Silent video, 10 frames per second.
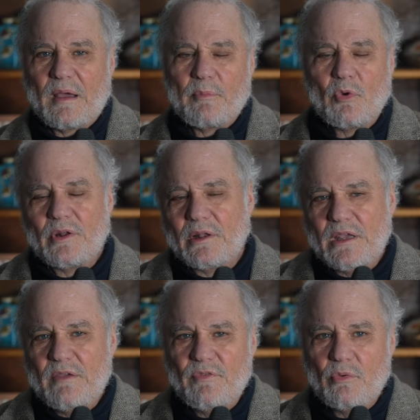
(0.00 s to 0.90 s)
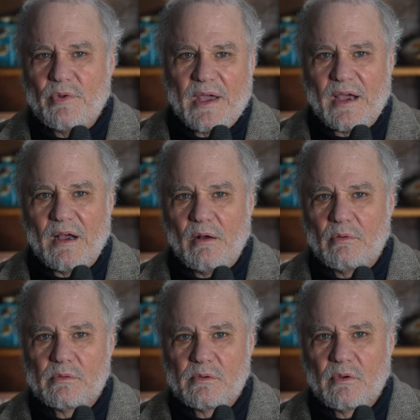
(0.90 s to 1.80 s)
I'm going to leave you
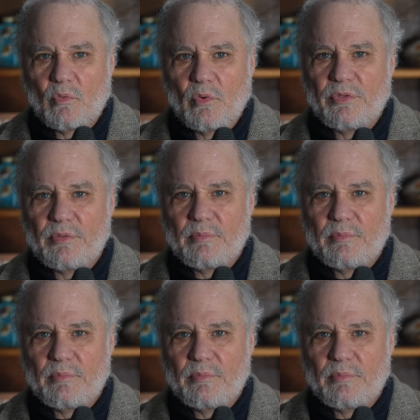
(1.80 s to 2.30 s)
now with